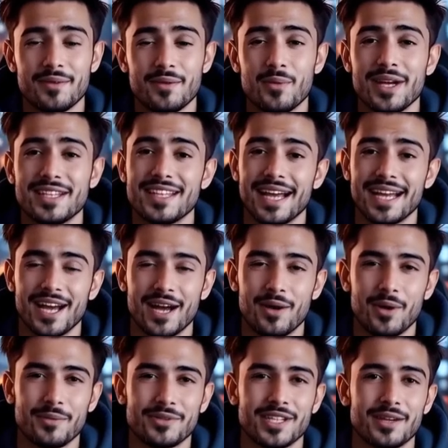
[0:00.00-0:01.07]
Wix AI
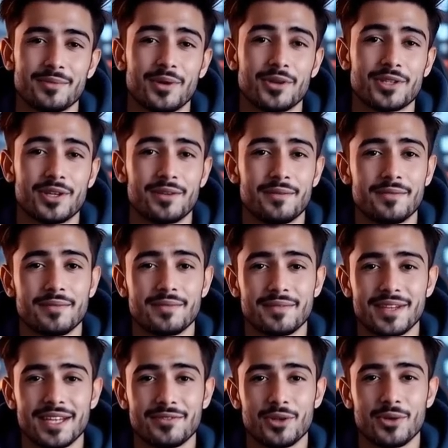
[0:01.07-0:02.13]
Website Builder.
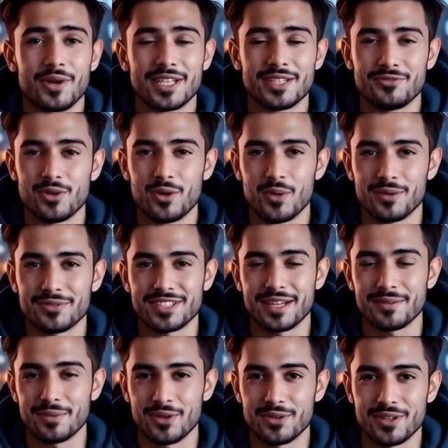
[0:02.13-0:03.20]
If you're looking for a
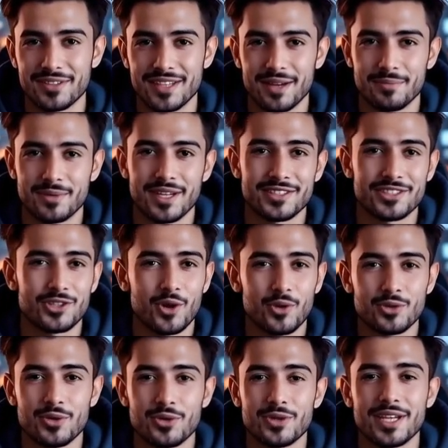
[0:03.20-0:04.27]
website builder that blends
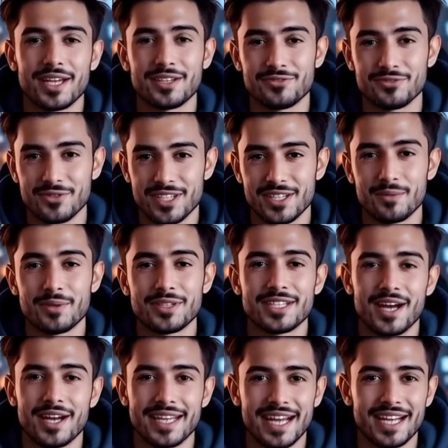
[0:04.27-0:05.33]
total creative freedom with
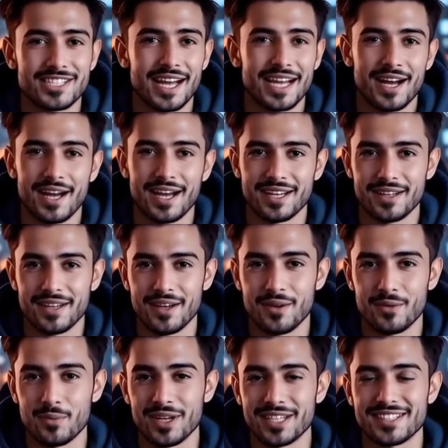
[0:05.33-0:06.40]
cutting-edge AI,
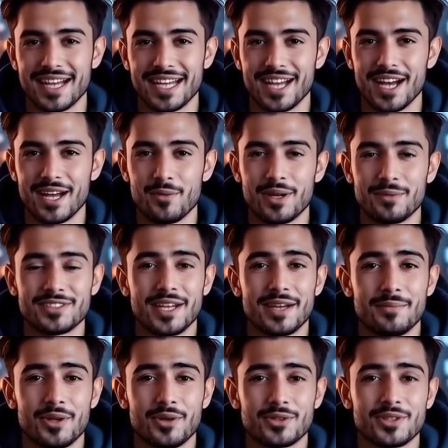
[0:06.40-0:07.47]
Wix AI
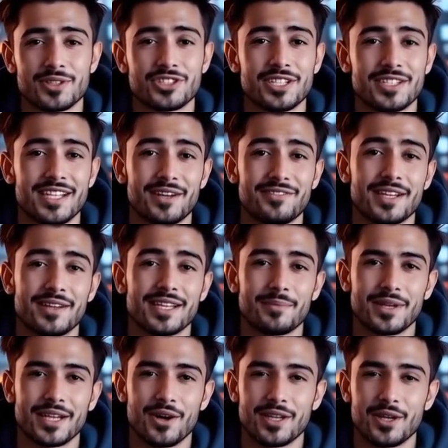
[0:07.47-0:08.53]
Website Builder should definitely
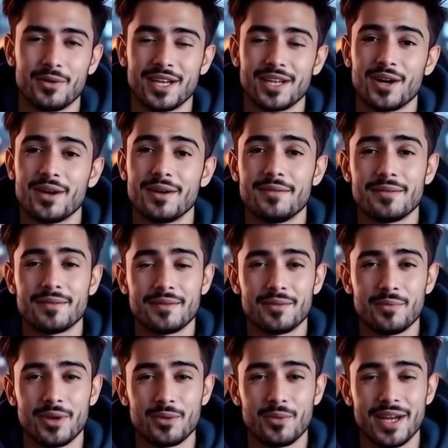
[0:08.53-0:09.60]
be on your radar.
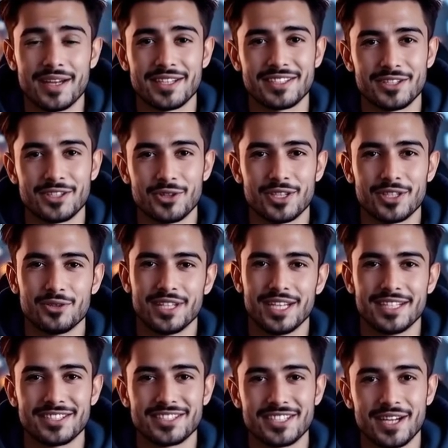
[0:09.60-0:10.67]
With Wix, you can
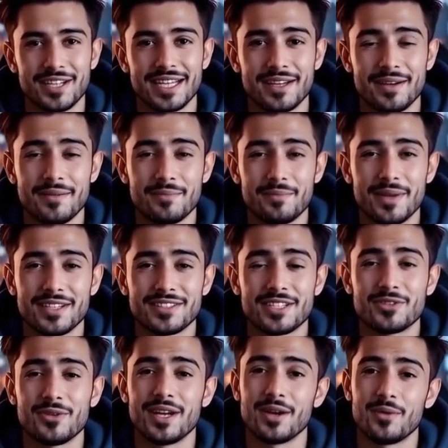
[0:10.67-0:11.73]
create a stunning,
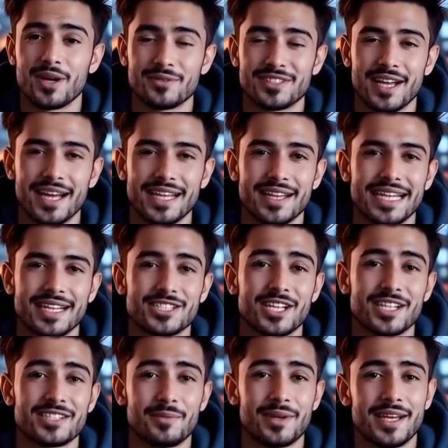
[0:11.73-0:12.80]
business-ready website in
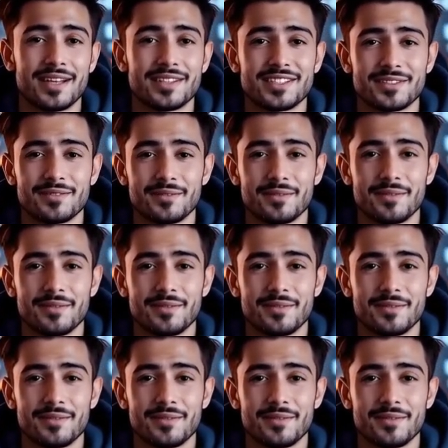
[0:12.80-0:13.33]
just minutes.